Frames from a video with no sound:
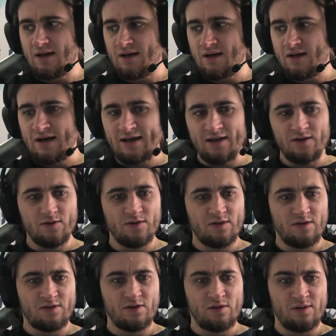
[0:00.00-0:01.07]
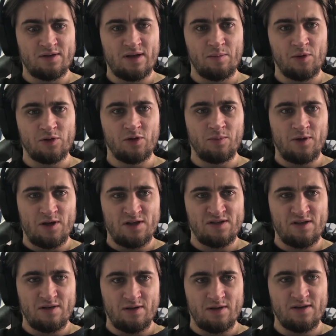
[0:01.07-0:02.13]
I can do it on Tabletopia
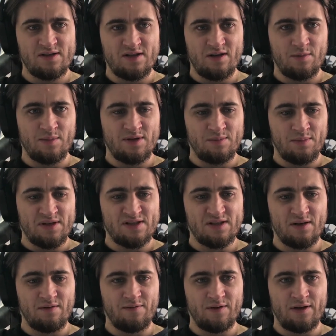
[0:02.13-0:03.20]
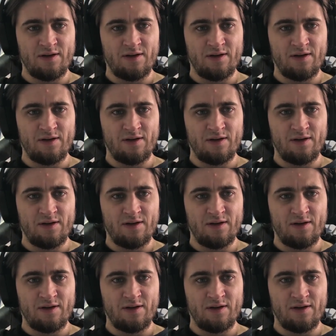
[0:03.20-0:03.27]
easier myself.